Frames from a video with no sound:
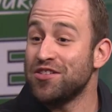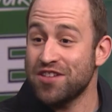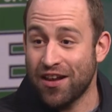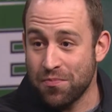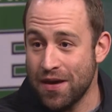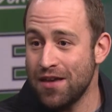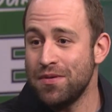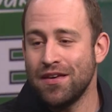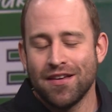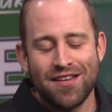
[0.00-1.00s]
just had a
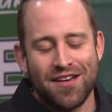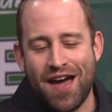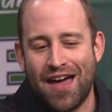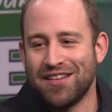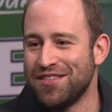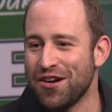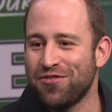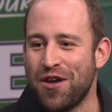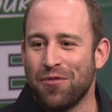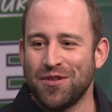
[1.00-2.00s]
baby added to their
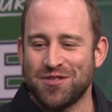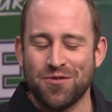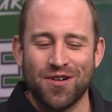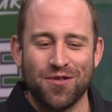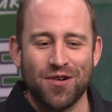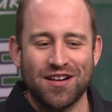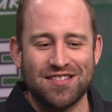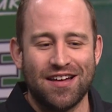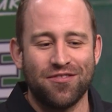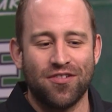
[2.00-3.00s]
family, so we're
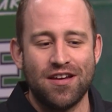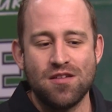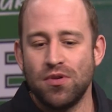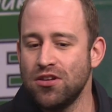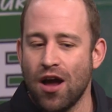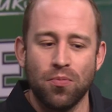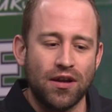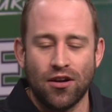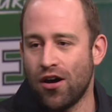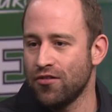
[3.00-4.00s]
excited for him. But, I bring
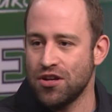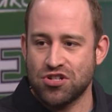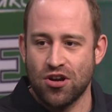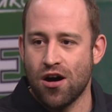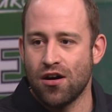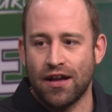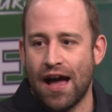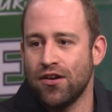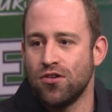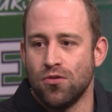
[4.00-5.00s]
in Andre Shaw, a
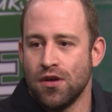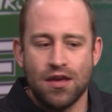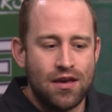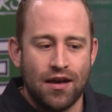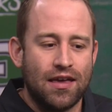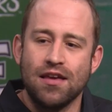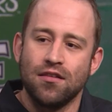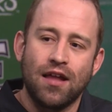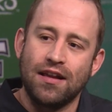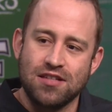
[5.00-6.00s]
guy who,
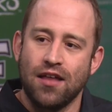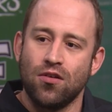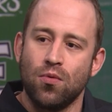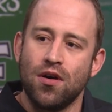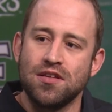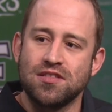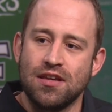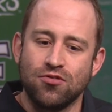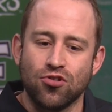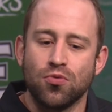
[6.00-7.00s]
again, like Tyler was
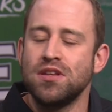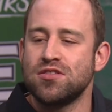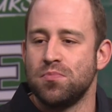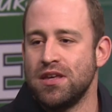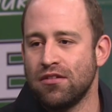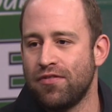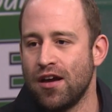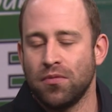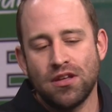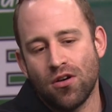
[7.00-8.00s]
and grew into being
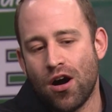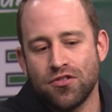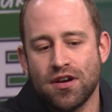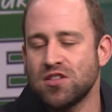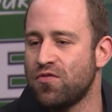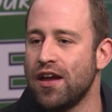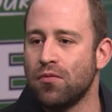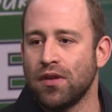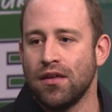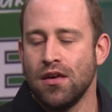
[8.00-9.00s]
family. Andre is
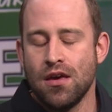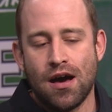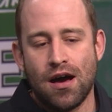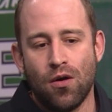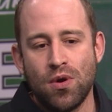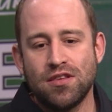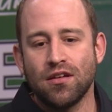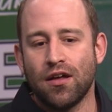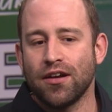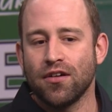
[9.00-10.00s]
family. We did a
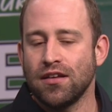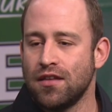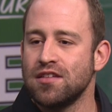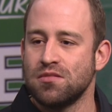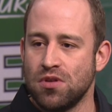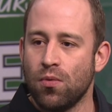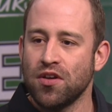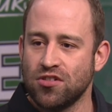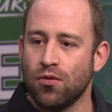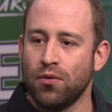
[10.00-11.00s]
lot of great things at
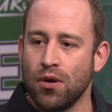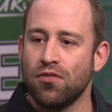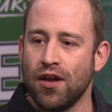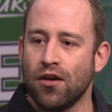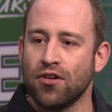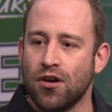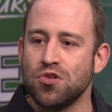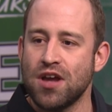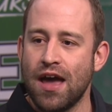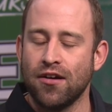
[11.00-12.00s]
Midwestern when we were there under
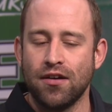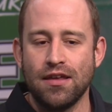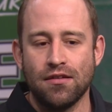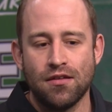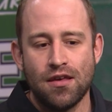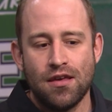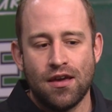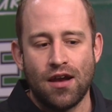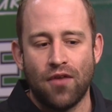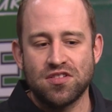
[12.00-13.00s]
Coach Haggerty, and
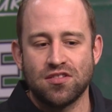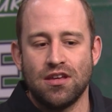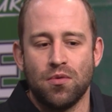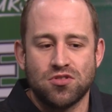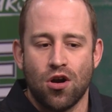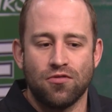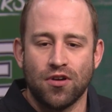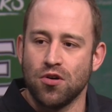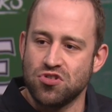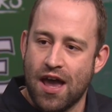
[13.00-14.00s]
obviously it was hard for
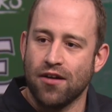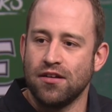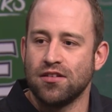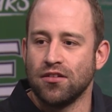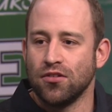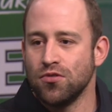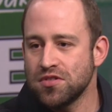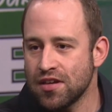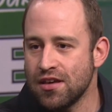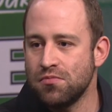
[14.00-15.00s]
Coach Haggerty to
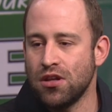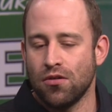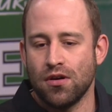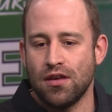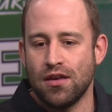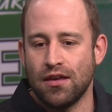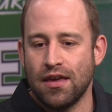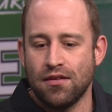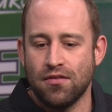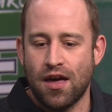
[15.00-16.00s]
lose him.
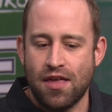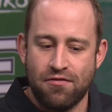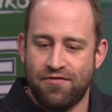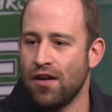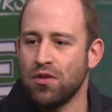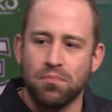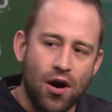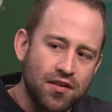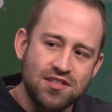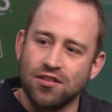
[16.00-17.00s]
Again, that family
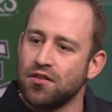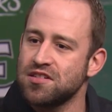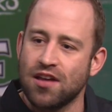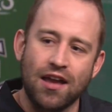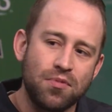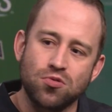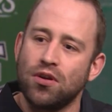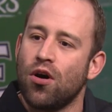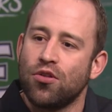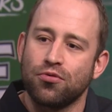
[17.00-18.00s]
bond still is tight
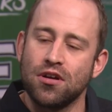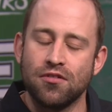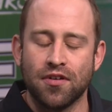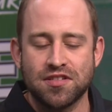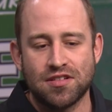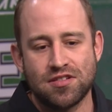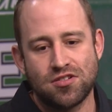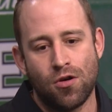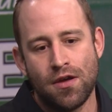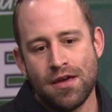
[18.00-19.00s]
between all three of us. And
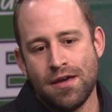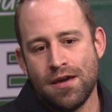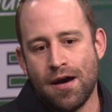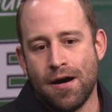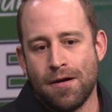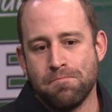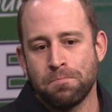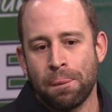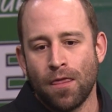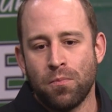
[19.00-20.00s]
so,
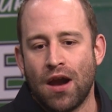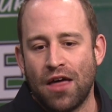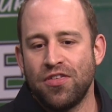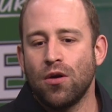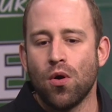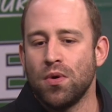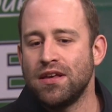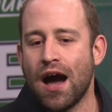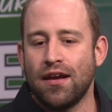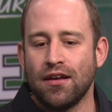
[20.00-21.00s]
but I think what we
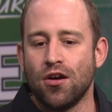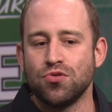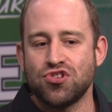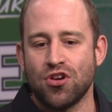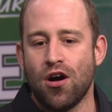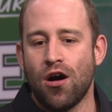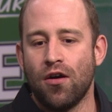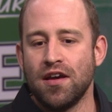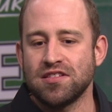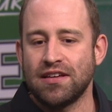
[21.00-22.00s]
got in Coach
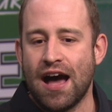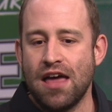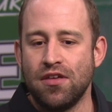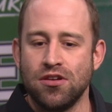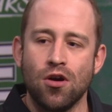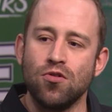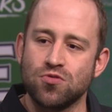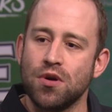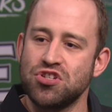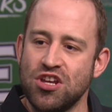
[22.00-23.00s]
Shaw is a guy that knows
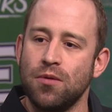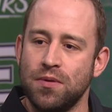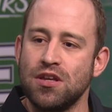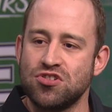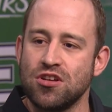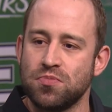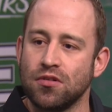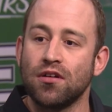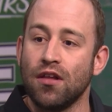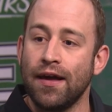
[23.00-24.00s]
what championships
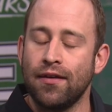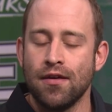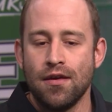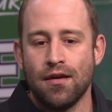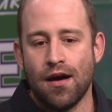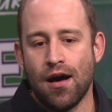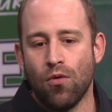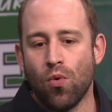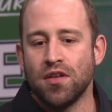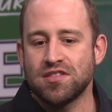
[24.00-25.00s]
look like.
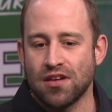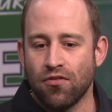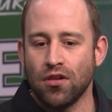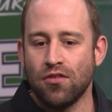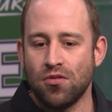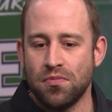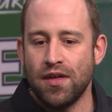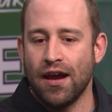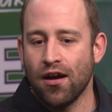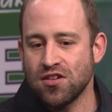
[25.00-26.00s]
Won several of them
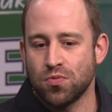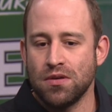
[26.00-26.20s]
there as